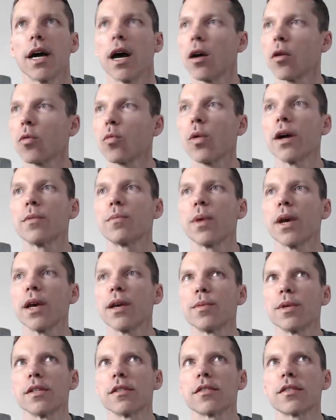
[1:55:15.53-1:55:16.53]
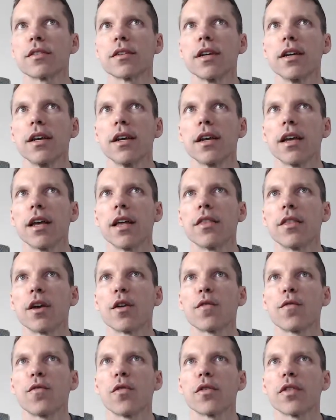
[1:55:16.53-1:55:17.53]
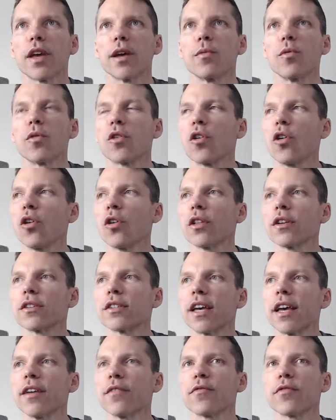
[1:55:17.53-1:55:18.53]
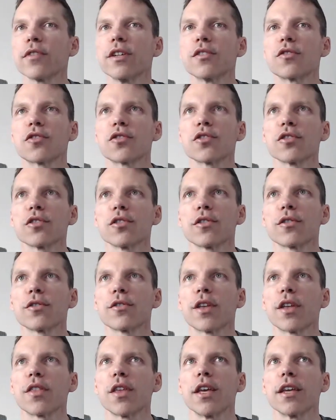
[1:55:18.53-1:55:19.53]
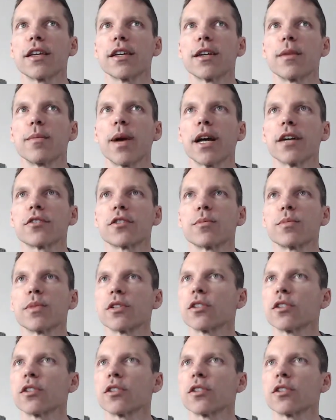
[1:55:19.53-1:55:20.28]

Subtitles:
our white babies, and therefore they will call us every slur that they can imagine.